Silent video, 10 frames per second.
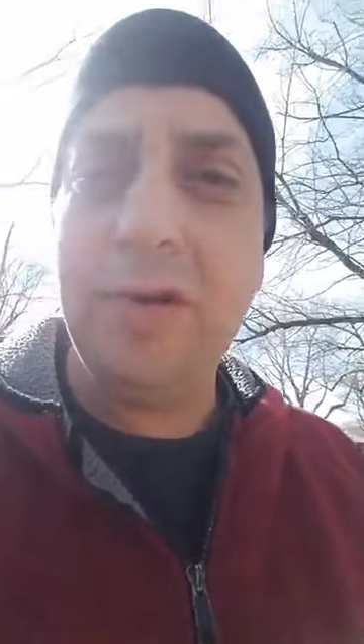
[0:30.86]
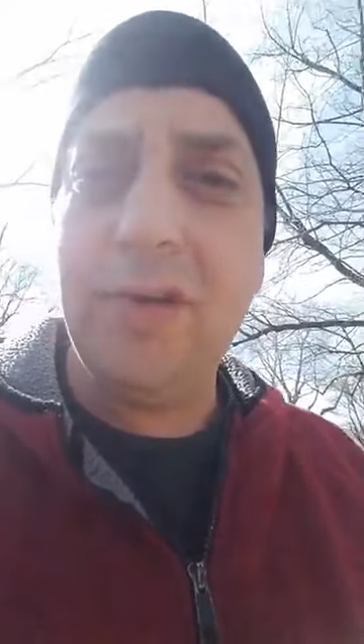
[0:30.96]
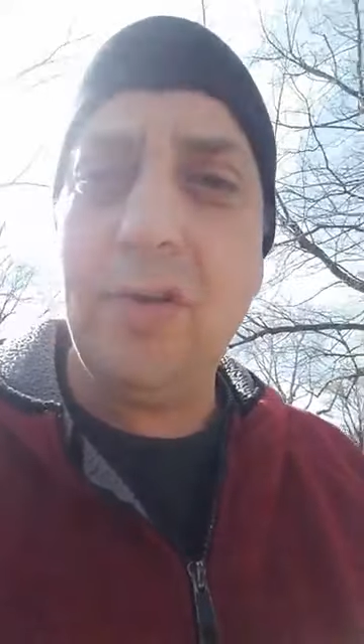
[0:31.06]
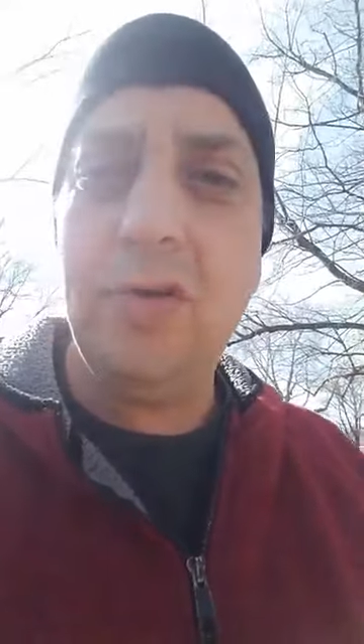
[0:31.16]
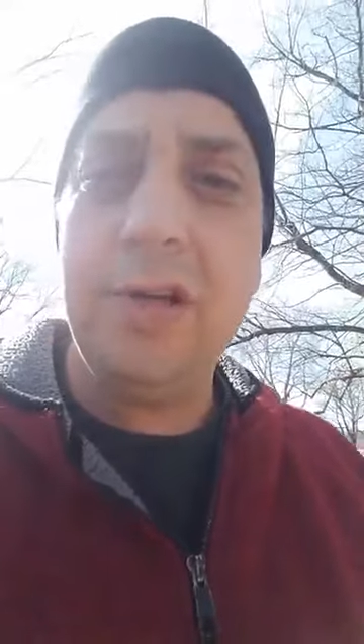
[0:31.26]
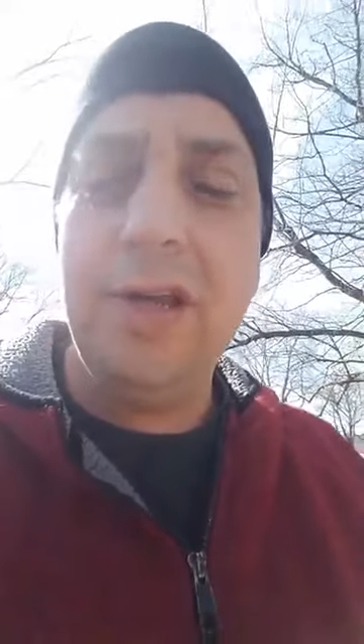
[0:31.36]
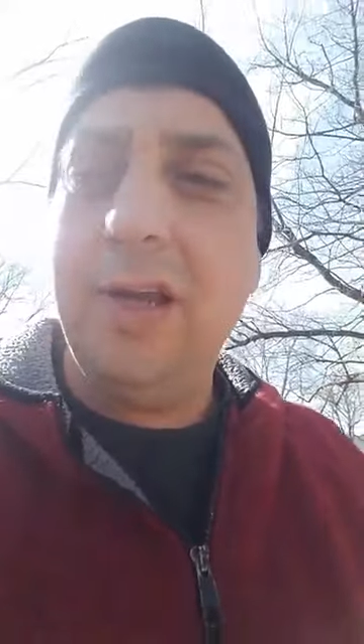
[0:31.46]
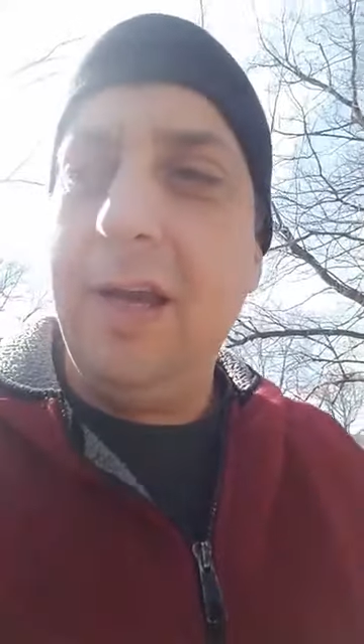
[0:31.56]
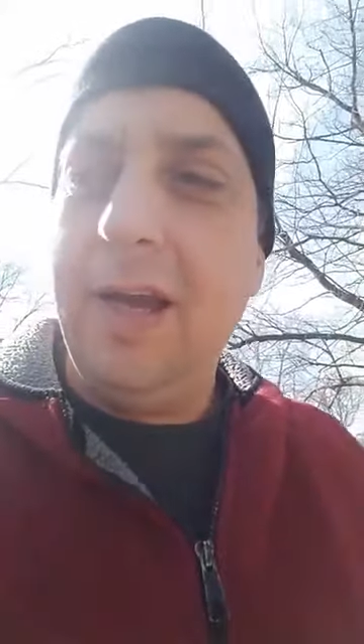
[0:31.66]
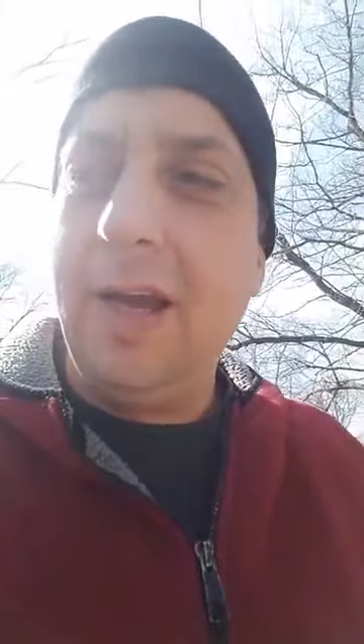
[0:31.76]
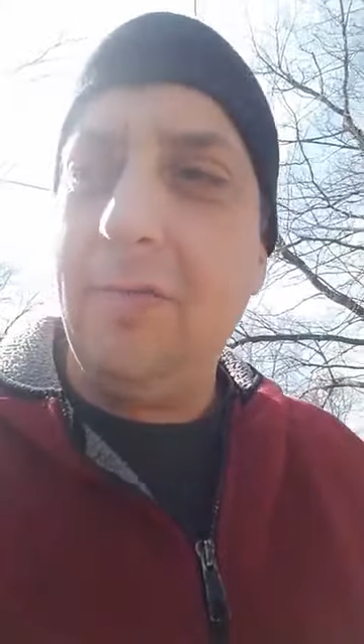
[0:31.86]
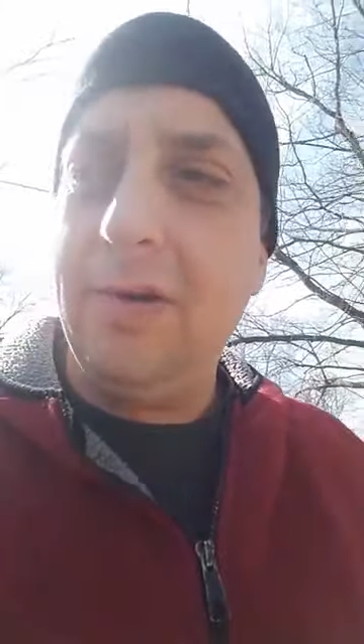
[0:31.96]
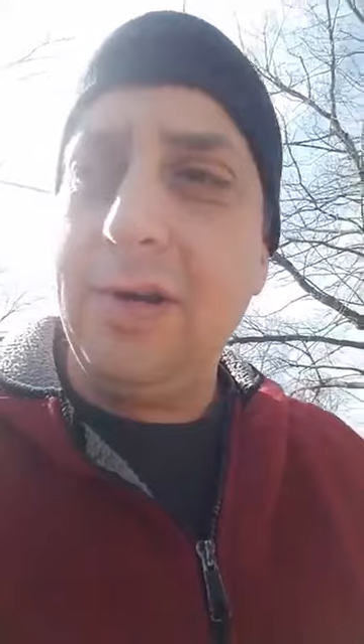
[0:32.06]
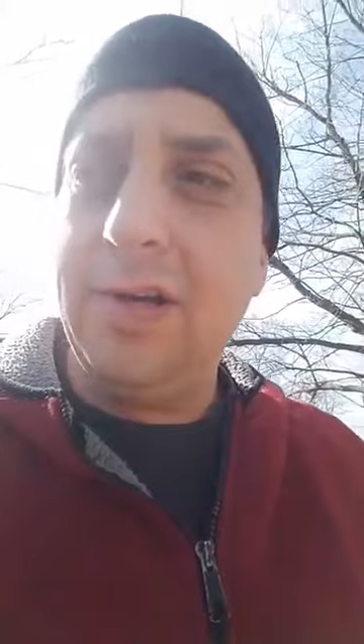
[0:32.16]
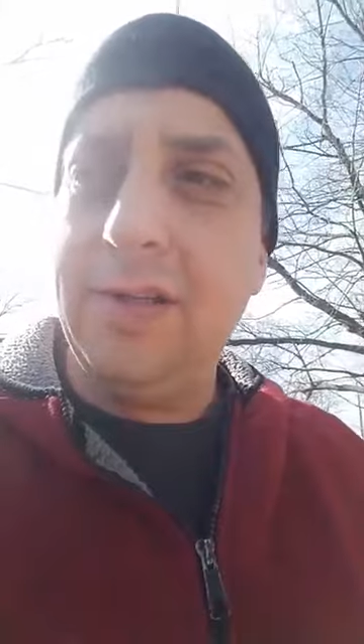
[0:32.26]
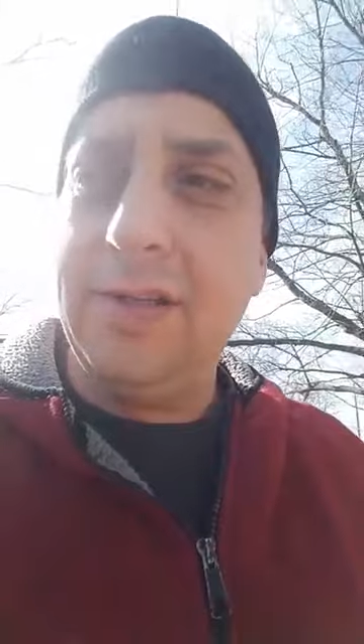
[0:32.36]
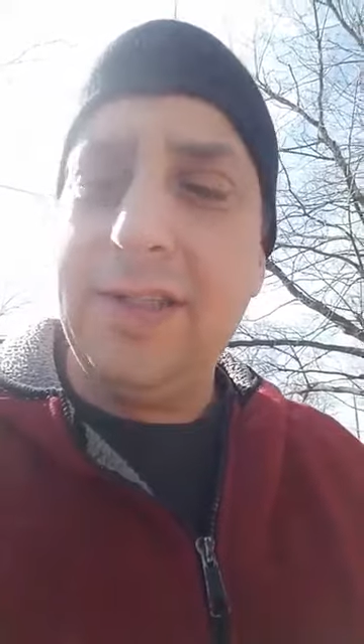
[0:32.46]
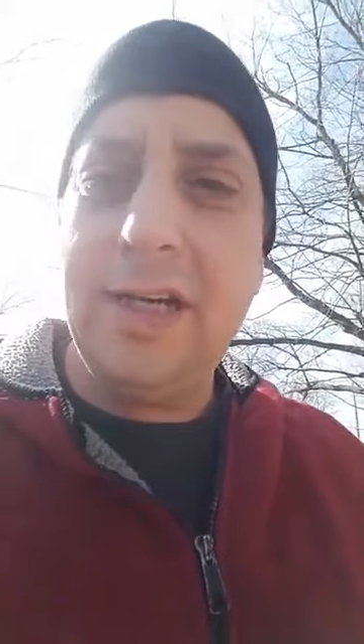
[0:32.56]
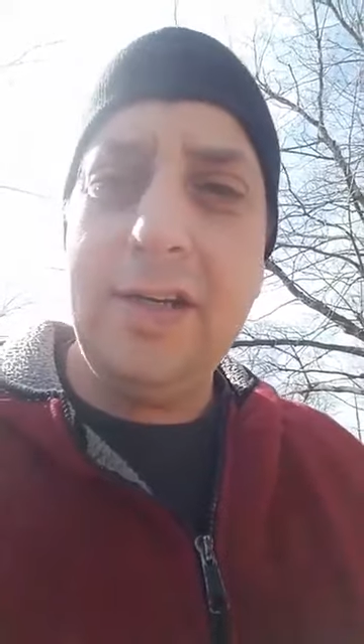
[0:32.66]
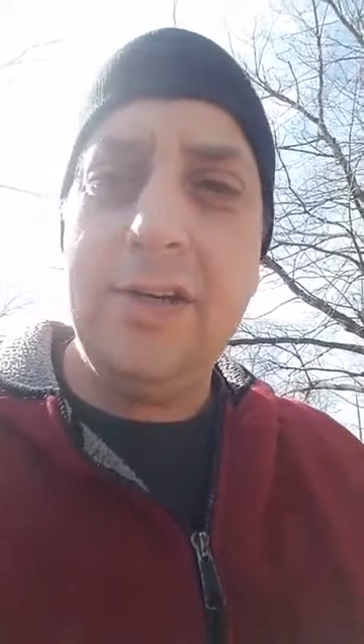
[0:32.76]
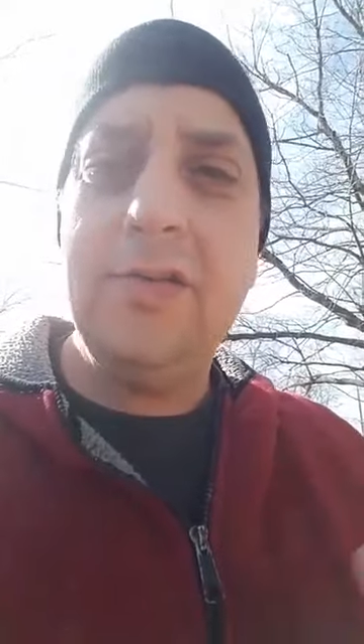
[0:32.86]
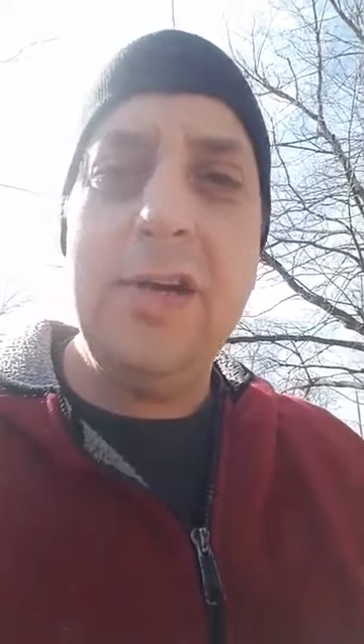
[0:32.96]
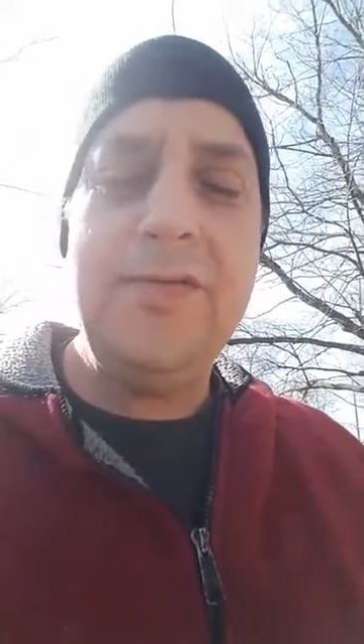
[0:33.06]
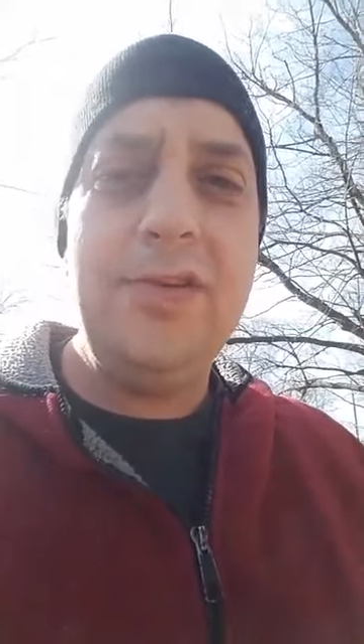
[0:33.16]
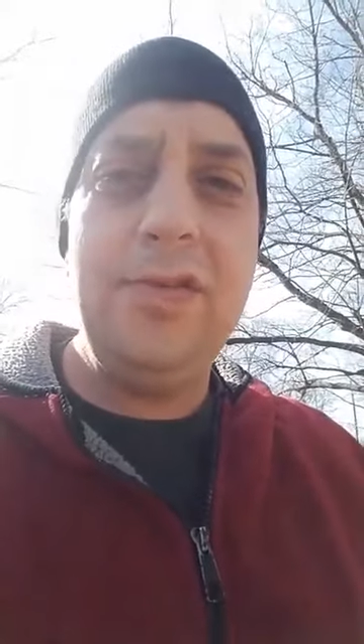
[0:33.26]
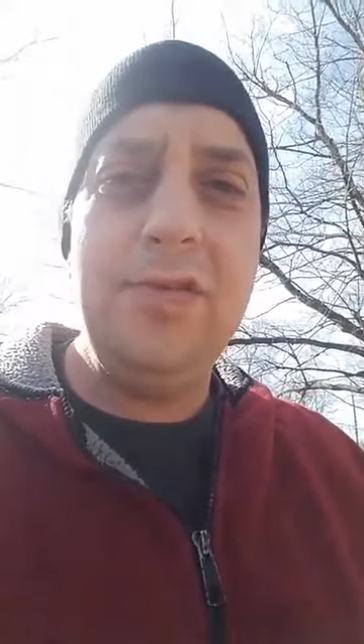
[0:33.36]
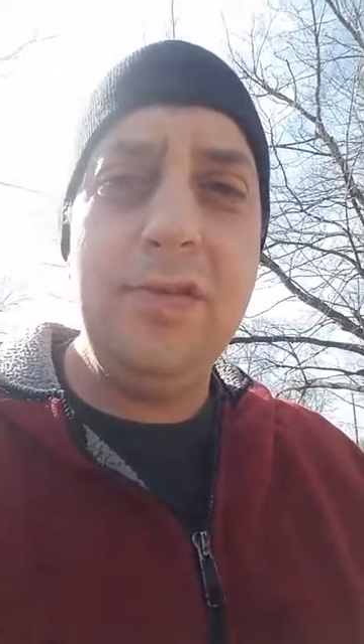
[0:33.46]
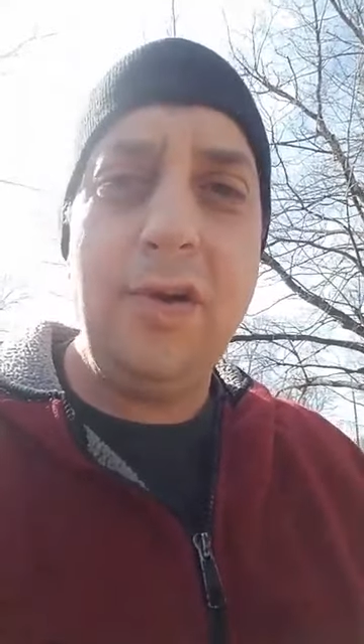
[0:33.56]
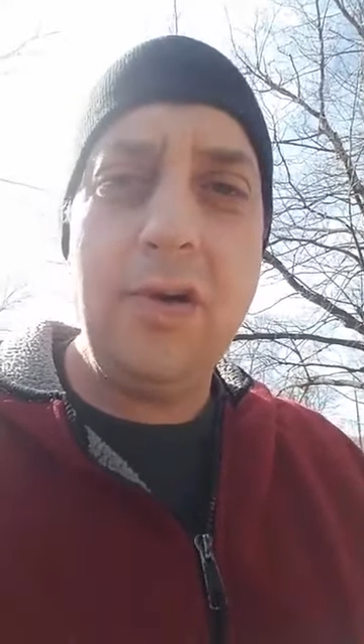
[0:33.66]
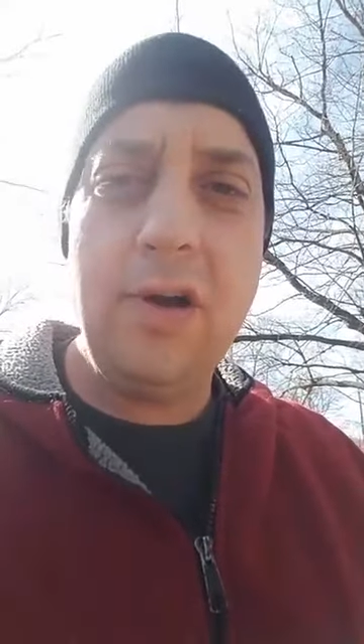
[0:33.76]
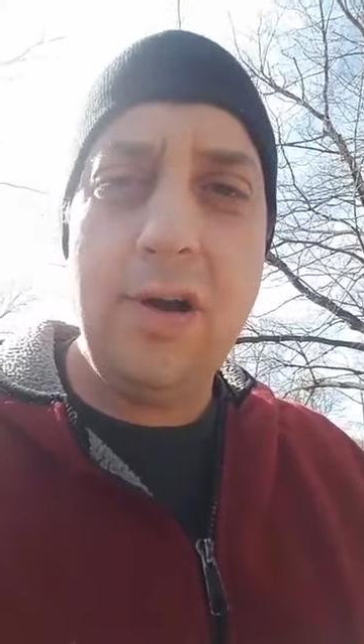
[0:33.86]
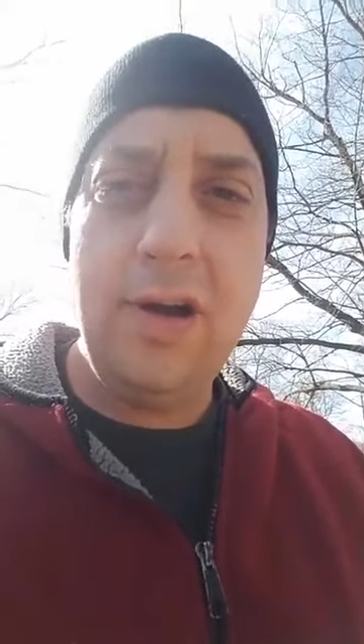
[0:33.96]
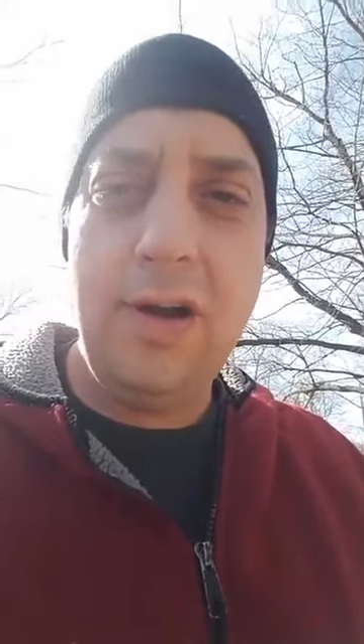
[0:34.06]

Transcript: we do it, I want to tell you if you are